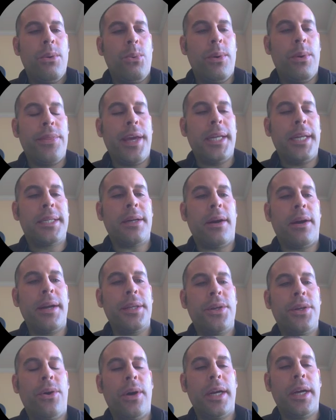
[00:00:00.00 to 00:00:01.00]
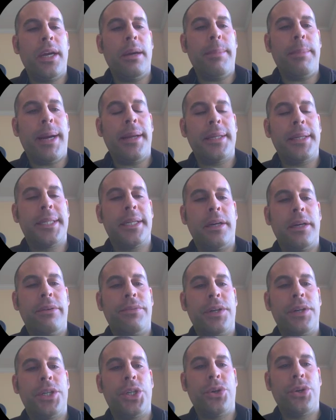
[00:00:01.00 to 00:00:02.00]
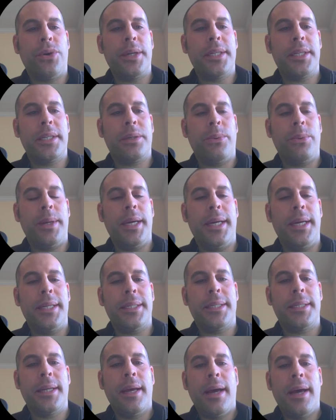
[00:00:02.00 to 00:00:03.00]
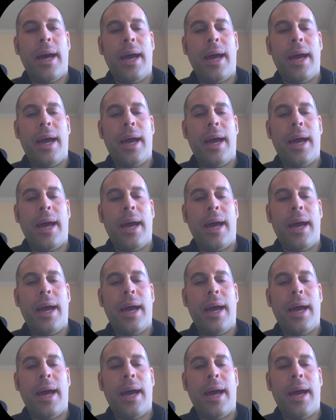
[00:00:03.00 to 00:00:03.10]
When they started talking about a silver short squeeze,